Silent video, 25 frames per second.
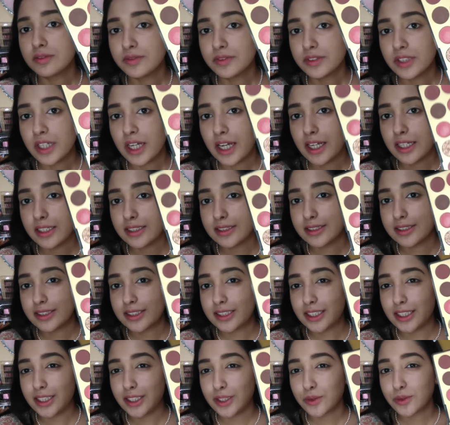I'll
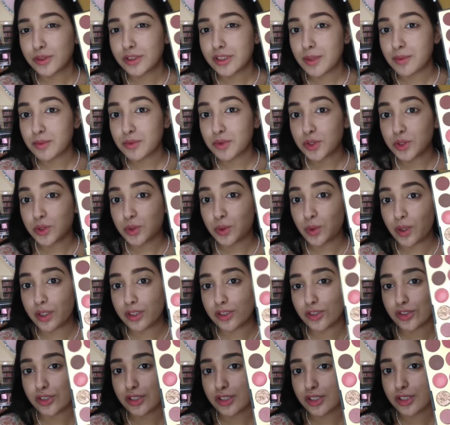see you some
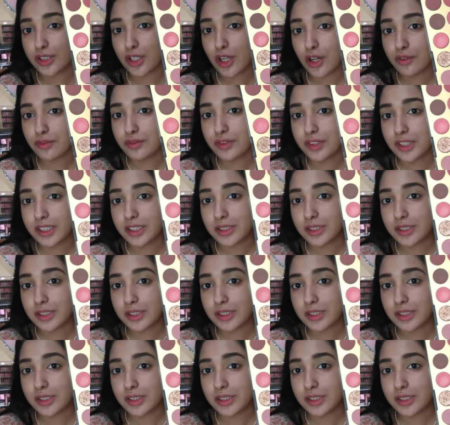swatches of this